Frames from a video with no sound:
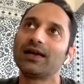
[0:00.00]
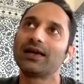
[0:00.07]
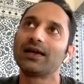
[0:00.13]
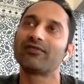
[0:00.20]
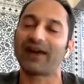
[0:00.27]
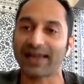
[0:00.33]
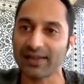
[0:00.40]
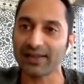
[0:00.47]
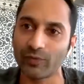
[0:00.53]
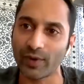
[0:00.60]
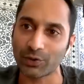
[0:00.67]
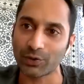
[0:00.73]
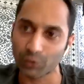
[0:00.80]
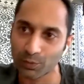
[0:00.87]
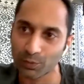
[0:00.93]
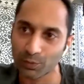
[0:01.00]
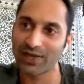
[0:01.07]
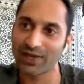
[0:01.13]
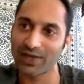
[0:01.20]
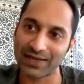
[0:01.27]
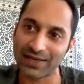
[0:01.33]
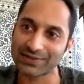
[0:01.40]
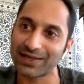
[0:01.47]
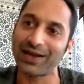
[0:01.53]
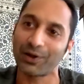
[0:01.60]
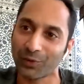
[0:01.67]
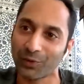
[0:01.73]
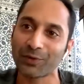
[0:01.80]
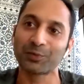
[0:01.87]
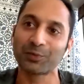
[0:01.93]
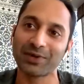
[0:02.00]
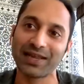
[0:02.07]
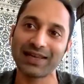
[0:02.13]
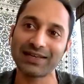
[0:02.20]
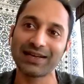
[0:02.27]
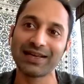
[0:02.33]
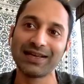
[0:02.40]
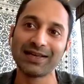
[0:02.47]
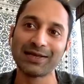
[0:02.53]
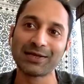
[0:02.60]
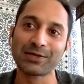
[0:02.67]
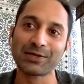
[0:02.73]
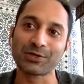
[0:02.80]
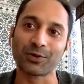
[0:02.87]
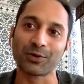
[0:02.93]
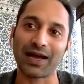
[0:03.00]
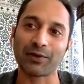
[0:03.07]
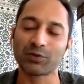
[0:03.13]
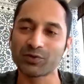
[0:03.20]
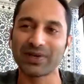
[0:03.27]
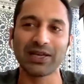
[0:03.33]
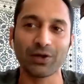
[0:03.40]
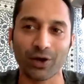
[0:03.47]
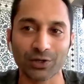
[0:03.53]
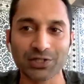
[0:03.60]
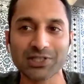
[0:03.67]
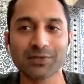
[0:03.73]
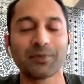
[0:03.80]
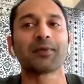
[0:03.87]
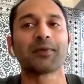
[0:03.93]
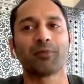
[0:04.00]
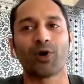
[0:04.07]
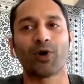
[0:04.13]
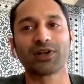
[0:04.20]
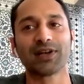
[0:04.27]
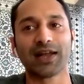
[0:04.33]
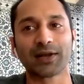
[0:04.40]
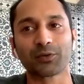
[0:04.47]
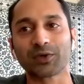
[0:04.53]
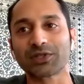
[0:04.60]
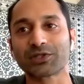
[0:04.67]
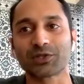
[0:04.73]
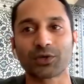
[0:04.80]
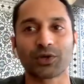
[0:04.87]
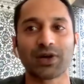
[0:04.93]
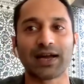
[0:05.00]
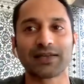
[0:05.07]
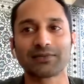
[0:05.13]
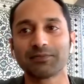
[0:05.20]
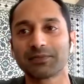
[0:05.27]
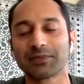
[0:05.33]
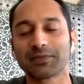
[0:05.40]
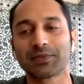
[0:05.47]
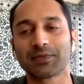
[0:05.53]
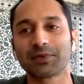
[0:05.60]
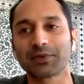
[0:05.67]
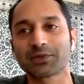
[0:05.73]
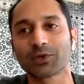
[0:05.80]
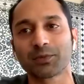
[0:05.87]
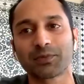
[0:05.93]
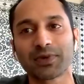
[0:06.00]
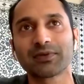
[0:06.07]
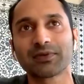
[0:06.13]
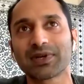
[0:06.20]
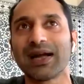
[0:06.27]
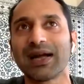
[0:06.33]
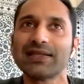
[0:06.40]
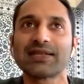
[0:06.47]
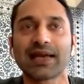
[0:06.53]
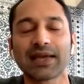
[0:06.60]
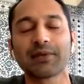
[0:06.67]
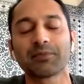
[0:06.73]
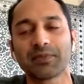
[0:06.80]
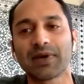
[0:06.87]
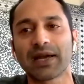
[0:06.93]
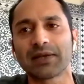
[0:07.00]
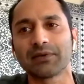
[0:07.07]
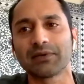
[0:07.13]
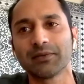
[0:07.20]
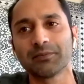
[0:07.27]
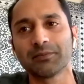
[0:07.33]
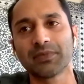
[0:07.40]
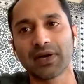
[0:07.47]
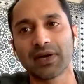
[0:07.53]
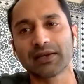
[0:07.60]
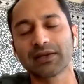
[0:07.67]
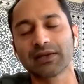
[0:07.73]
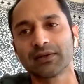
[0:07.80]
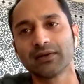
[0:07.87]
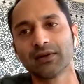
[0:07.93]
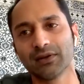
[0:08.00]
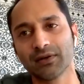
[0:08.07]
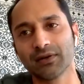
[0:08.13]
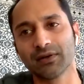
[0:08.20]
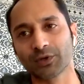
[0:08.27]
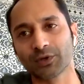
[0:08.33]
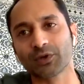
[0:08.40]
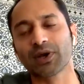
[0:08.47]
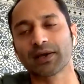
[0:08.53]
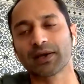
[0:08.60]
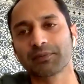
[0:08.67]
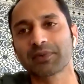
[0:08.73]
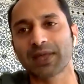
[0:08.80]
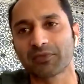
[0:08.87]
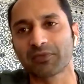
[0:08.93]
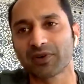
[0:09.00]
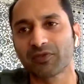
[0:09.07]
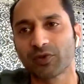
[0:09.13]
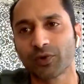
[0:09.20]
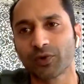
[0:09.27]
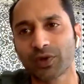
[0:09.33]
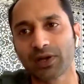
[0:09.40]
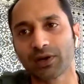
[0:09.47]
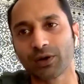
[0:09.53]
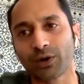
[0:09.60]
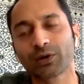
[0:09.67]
I were to be a pastor, how I would play it. So I was very conscious about my body language, So trans, I did, I kept reviewing a lot.